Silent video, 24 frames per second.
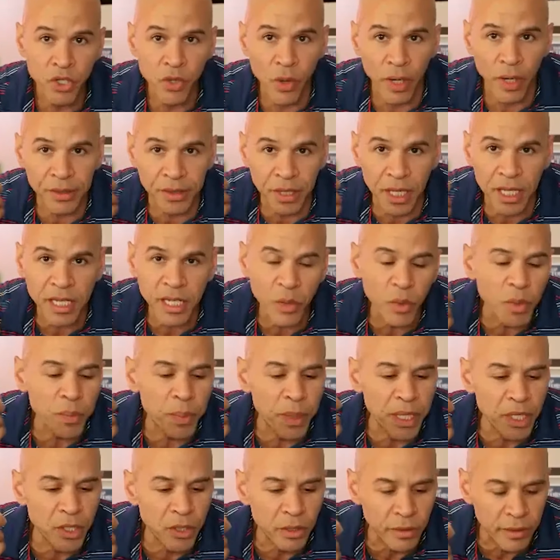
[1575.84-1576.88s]
So I think it
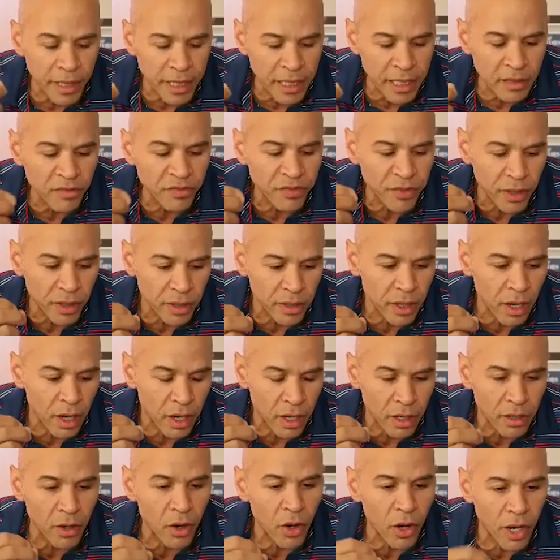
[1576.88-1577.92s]
would be great
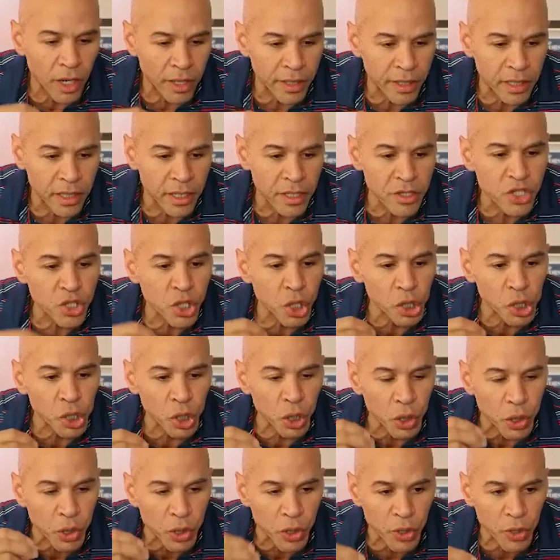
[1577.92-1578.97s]
for our audience to
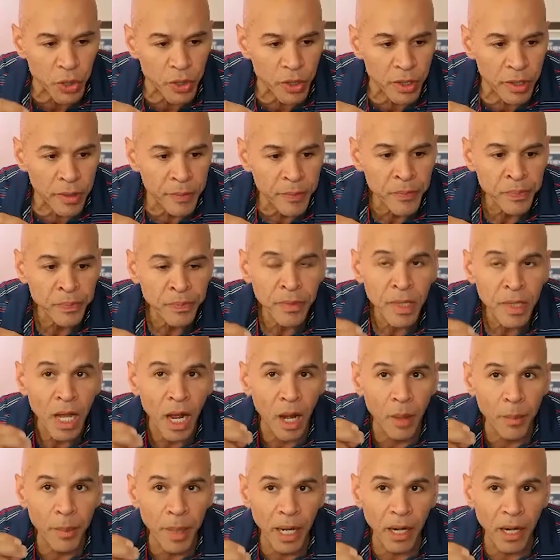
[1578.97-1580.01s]
learn
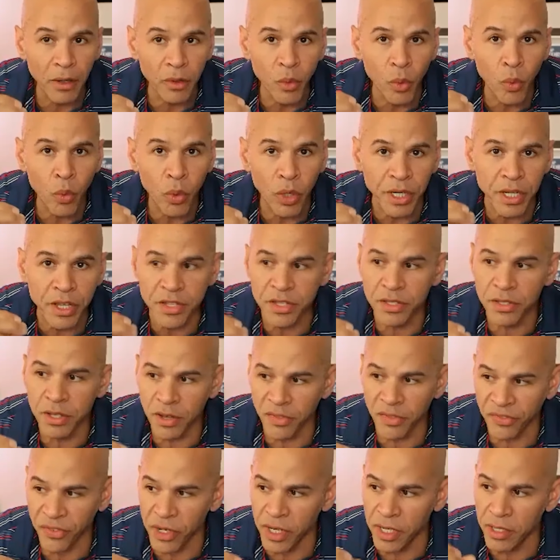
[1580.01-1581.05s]
about what is
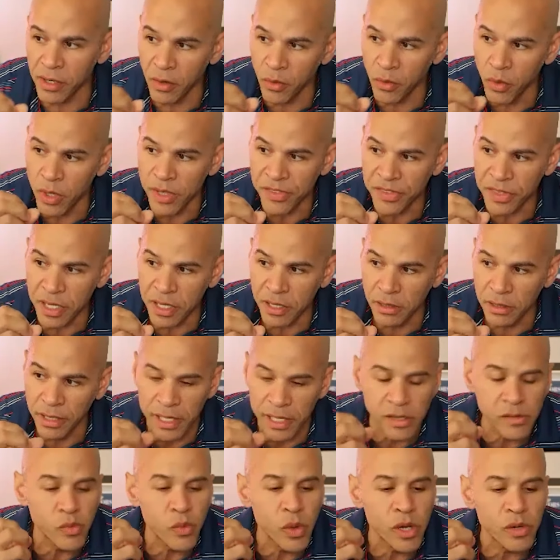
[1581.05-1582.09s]
different with,
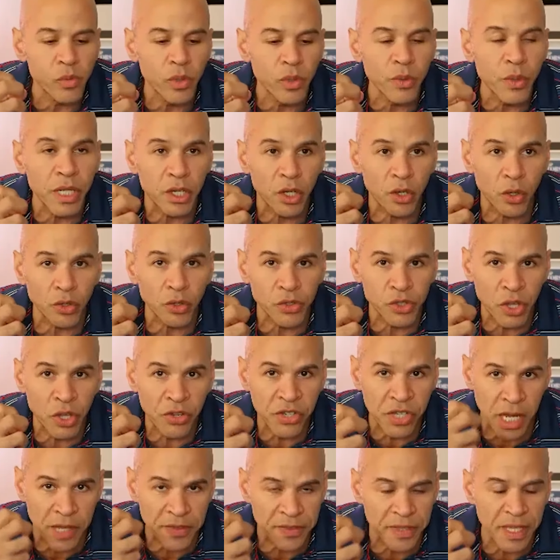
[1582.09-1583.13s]
like, when we
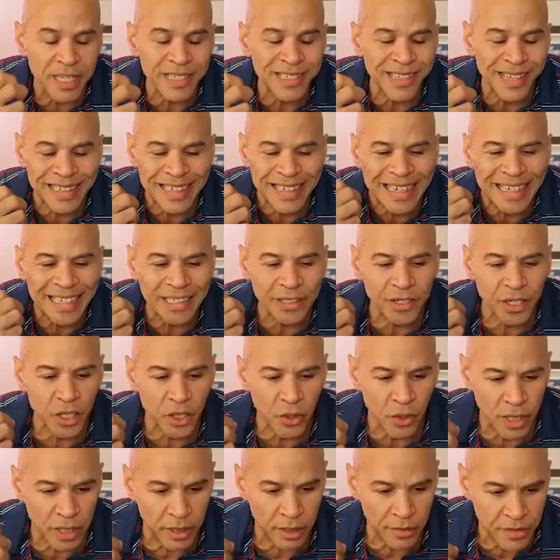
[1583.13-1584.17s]
say things like
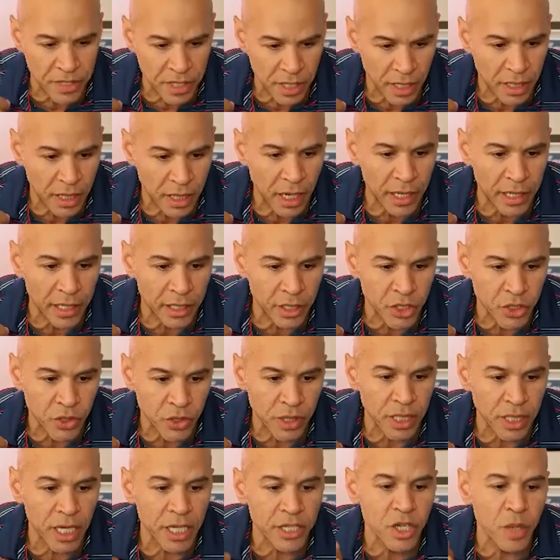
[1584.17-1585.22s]
integrative
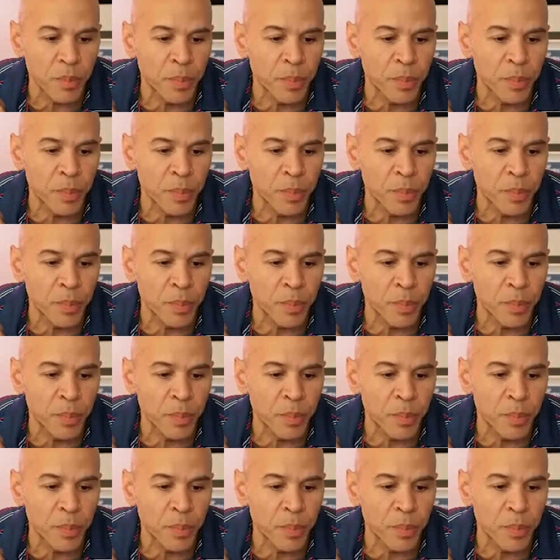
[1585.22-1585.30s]
psychiatry